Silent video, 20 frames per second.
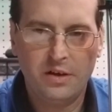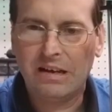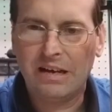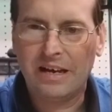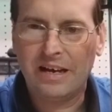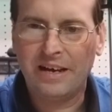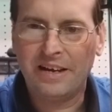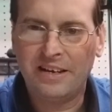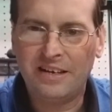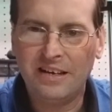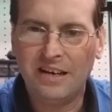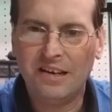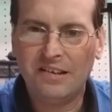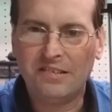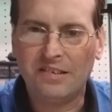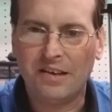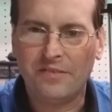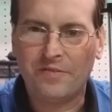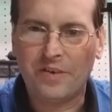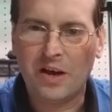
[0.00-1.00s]
I
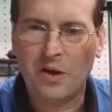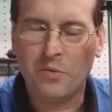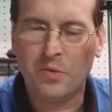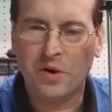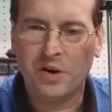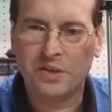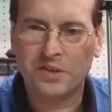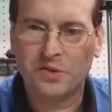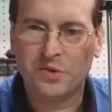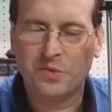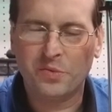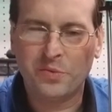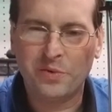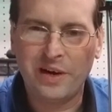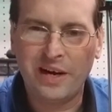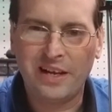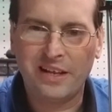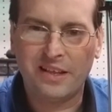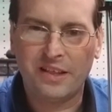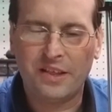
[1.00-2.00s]
guess if I were to
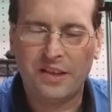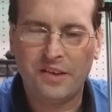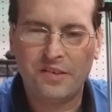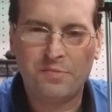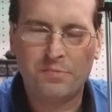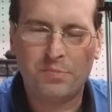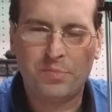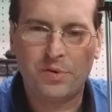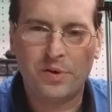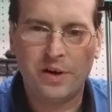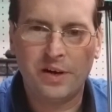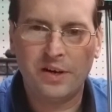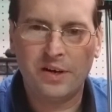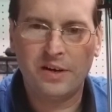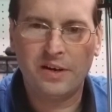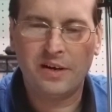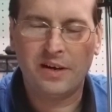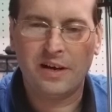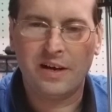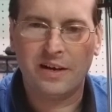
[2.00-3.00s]
rate this
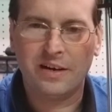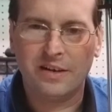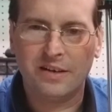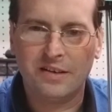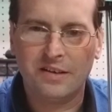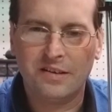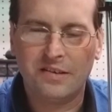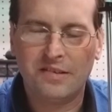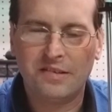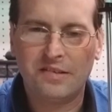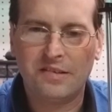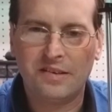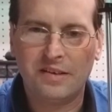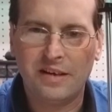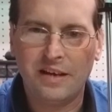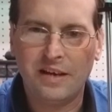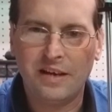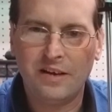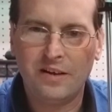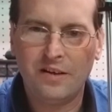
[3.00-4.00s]
printer on a
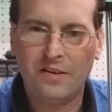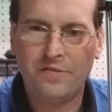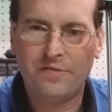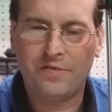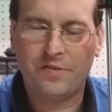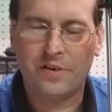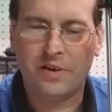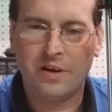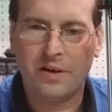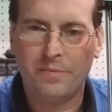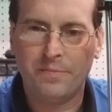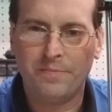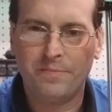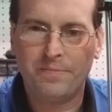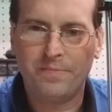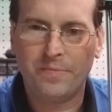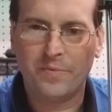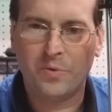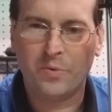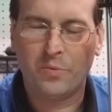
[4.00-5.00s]
scale from
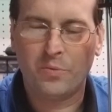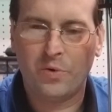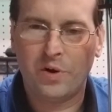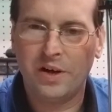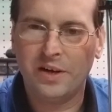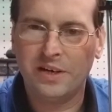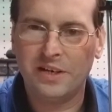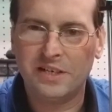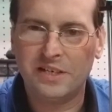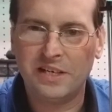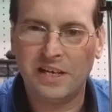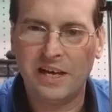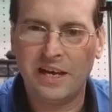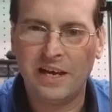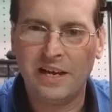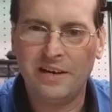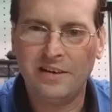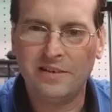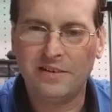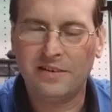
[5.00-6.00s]
1 to
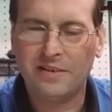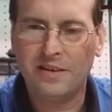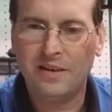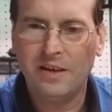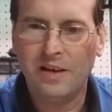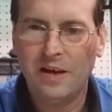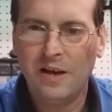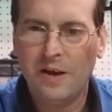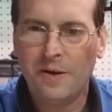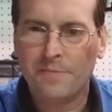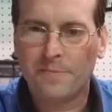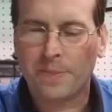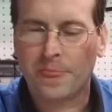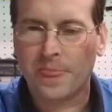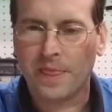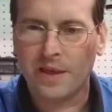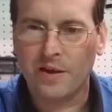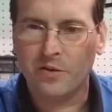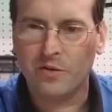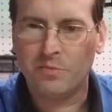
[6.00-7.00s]
10,
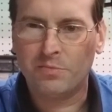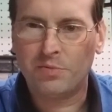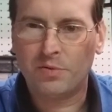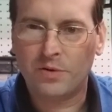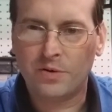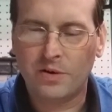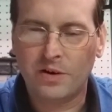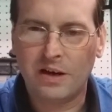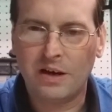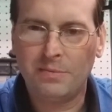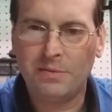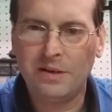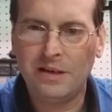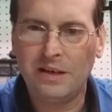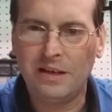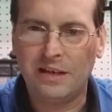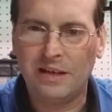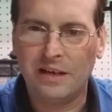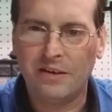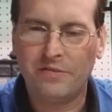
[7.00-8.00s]
I would probably
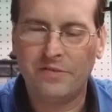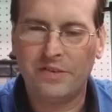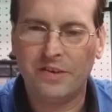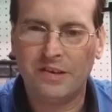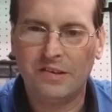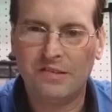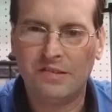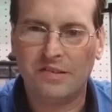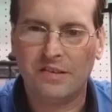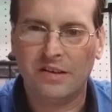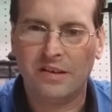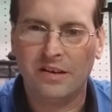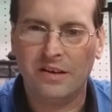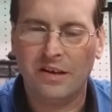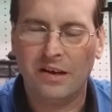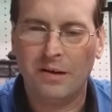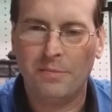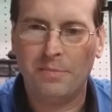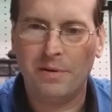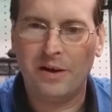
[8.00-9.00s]
give this
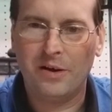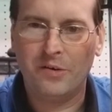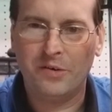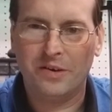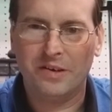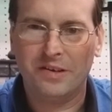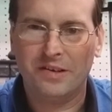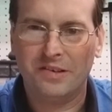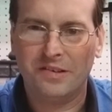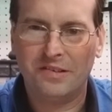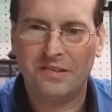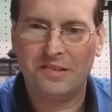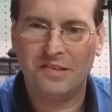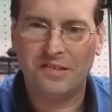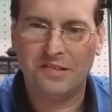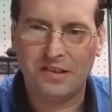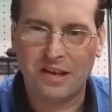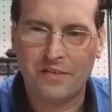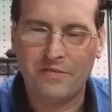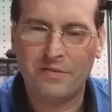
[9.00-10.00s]
about a
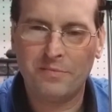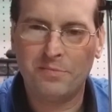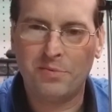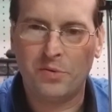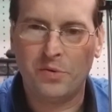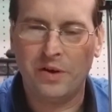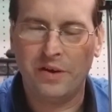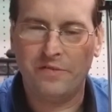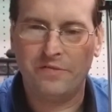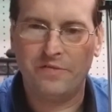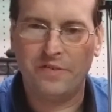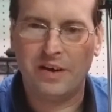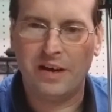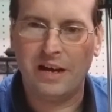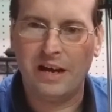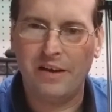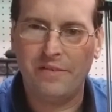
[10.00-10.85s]
7.5.